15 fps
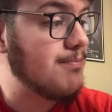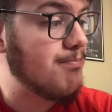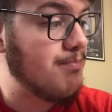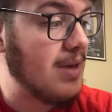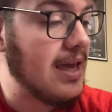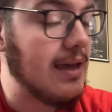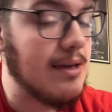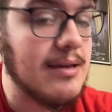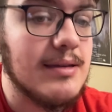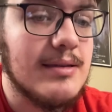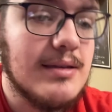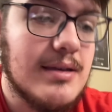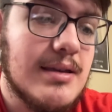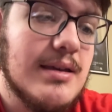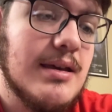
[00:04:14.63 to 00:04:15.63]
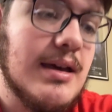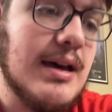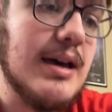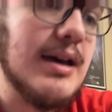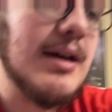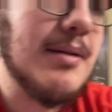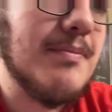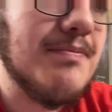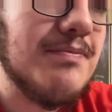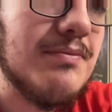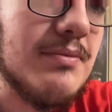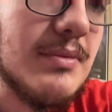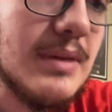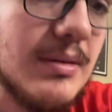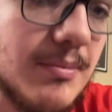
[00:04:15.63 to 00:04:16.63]
big,
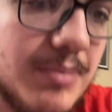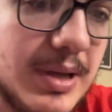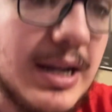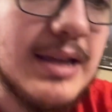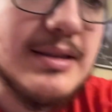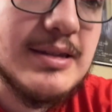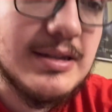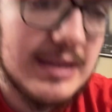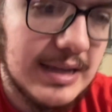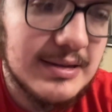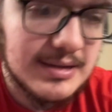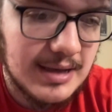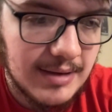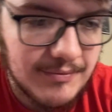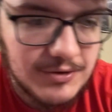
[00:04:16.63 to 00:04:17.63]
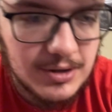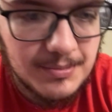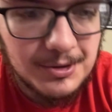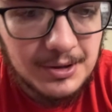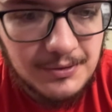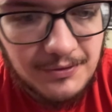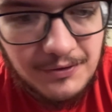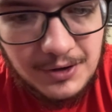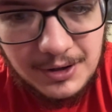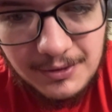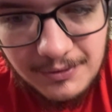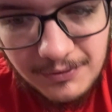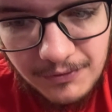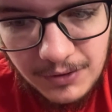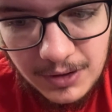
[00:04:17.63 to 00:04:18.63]
but it's comfortable
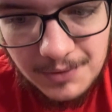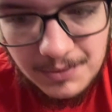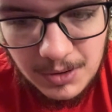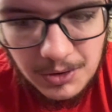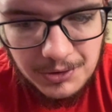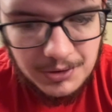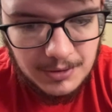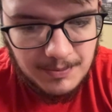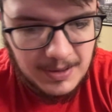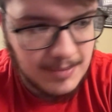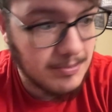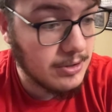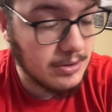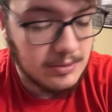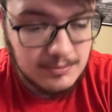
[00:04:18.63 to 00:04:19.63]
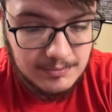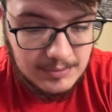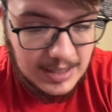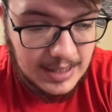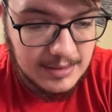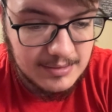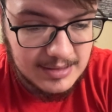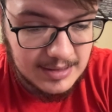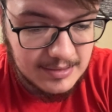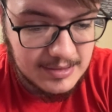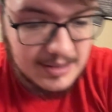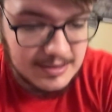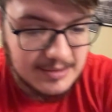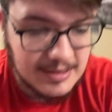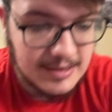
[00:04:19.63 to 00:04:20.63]
for older people, and since
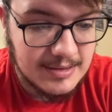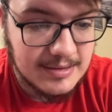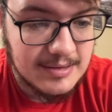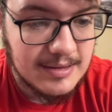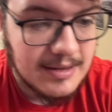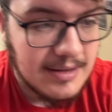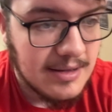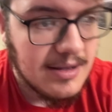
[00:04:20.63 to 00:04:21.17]
this is